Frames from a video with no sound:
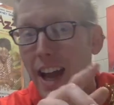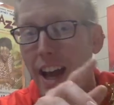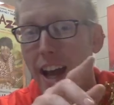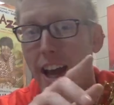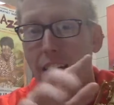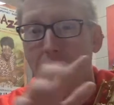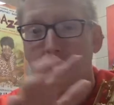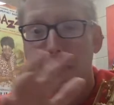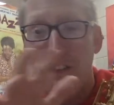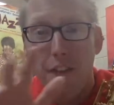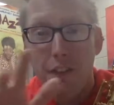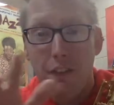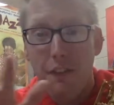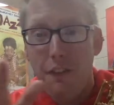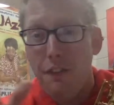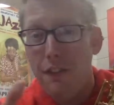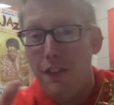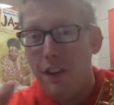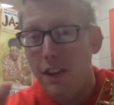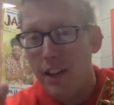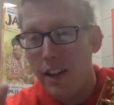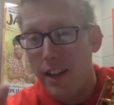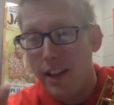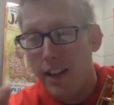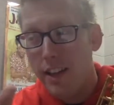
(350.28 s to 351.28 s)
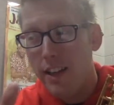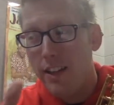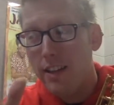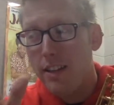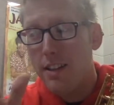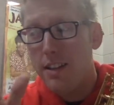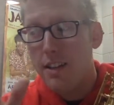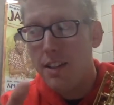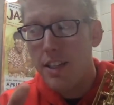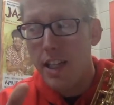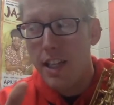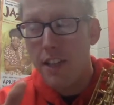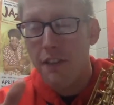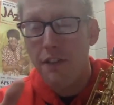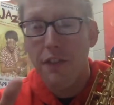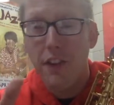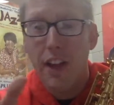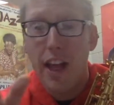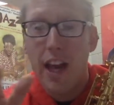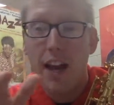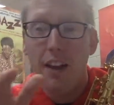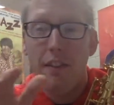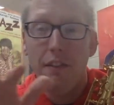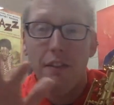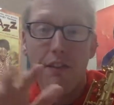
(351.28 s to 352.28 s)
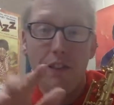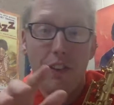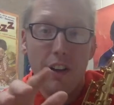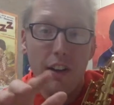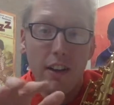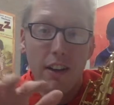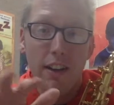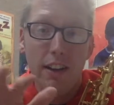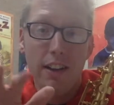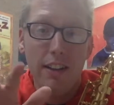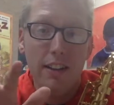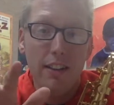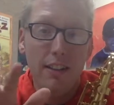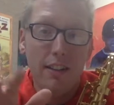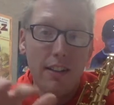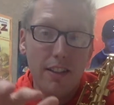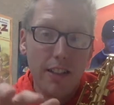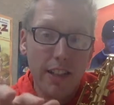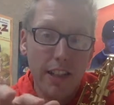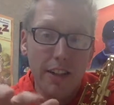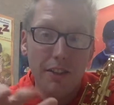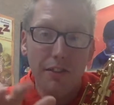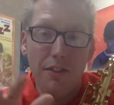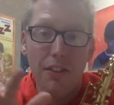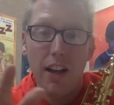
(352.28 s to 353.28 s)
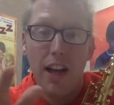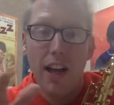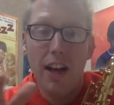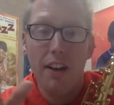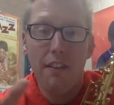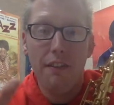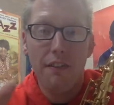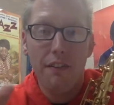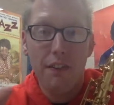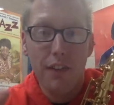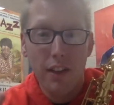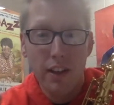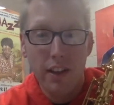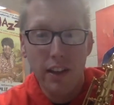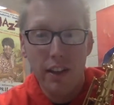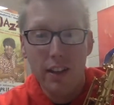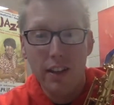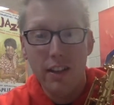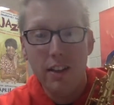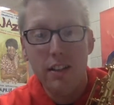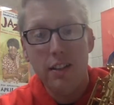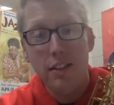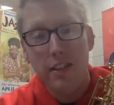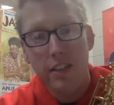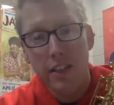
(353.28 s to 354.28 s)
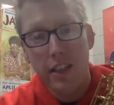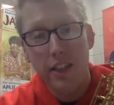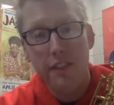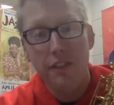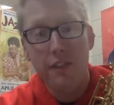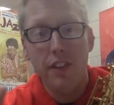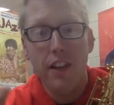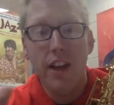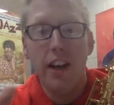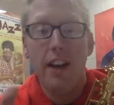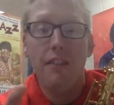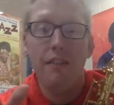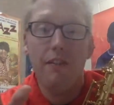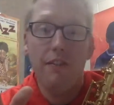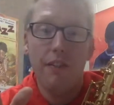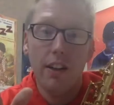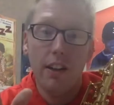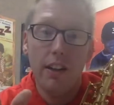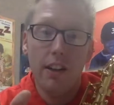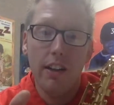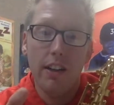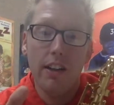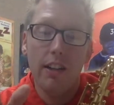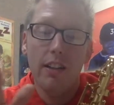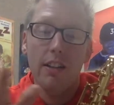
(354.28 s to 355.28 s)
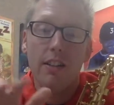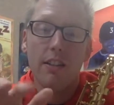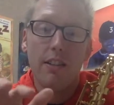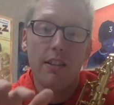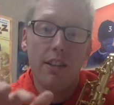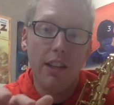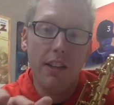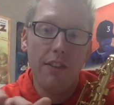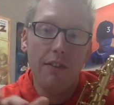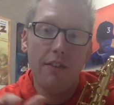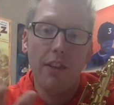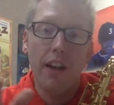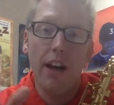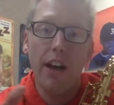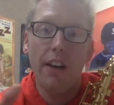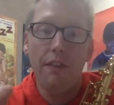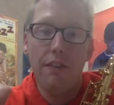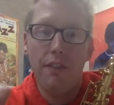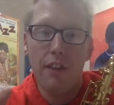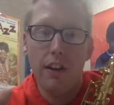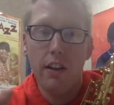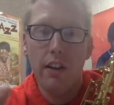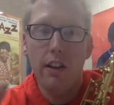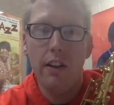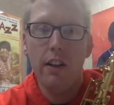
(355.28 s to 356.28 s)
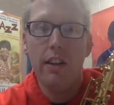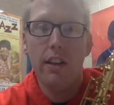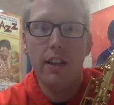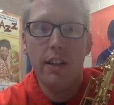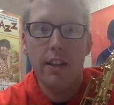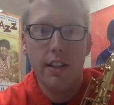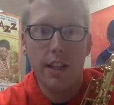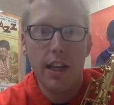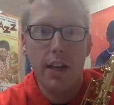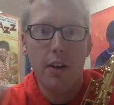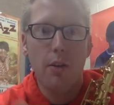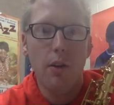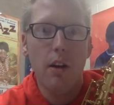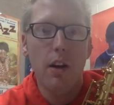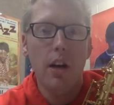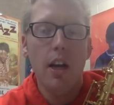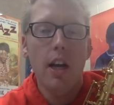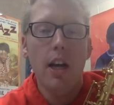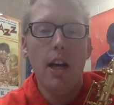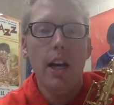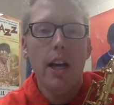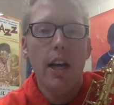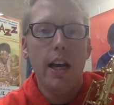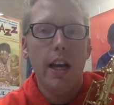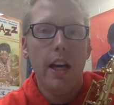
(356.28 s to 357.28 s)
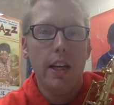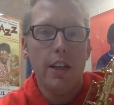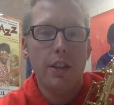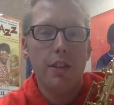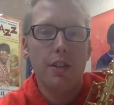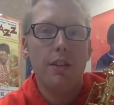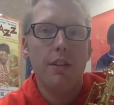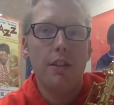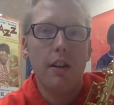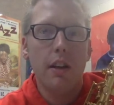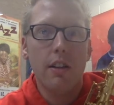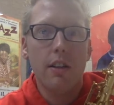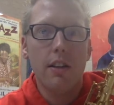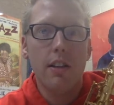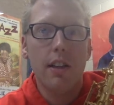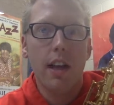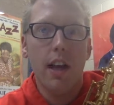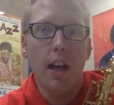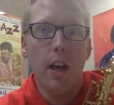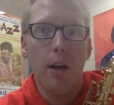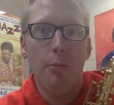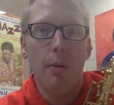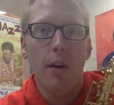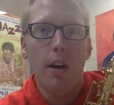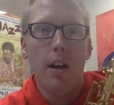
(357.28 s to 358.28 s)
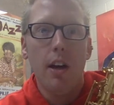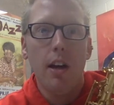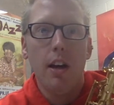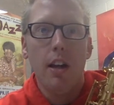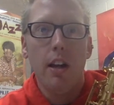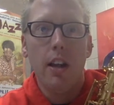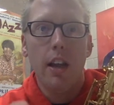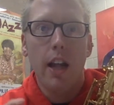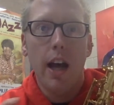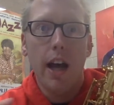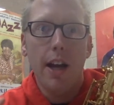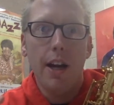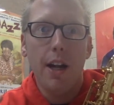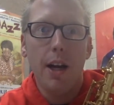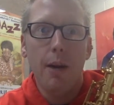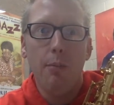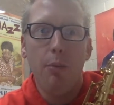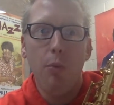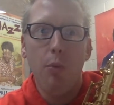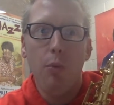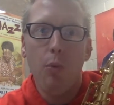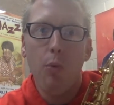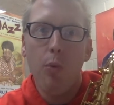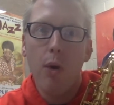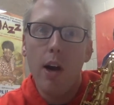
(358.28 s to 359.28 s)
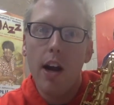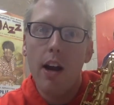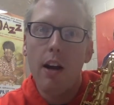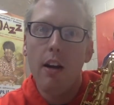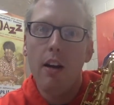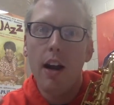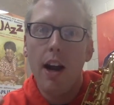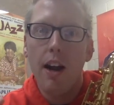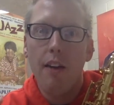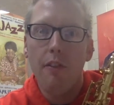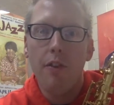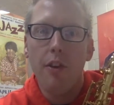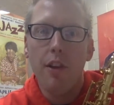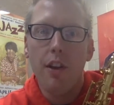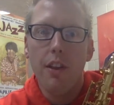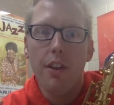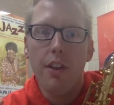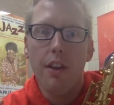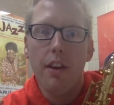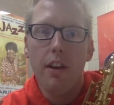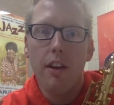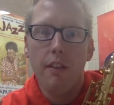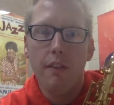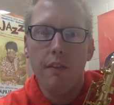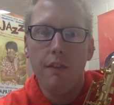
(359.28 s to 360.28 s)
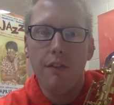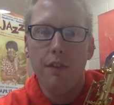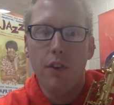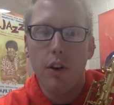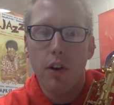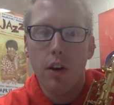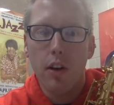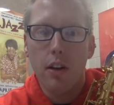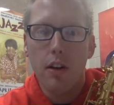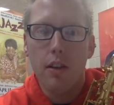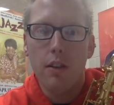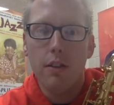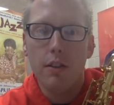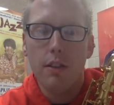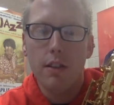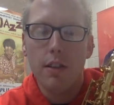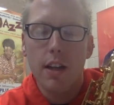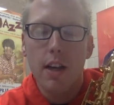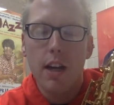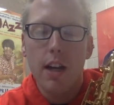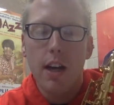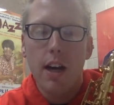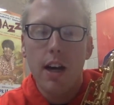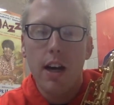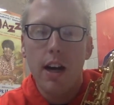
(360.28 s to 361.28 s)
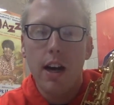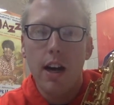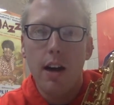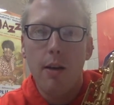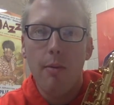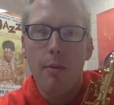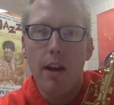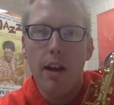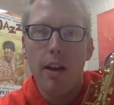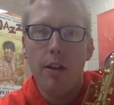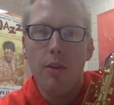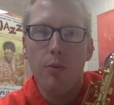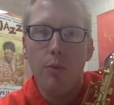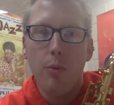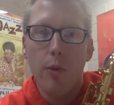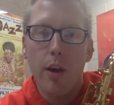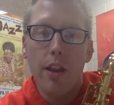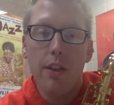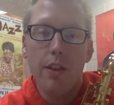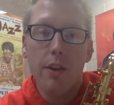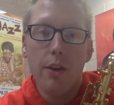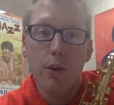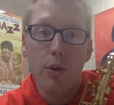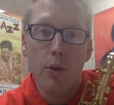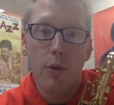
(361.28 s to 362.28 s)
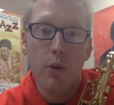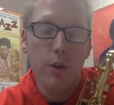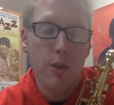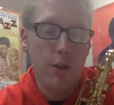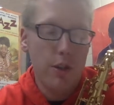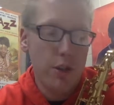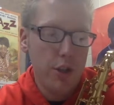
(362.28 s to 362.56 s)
F fill in, D flat fill in, D flat fill in, D flat fill in, D flat fill in, etc. And just starts to help line up where everything falls and when the chords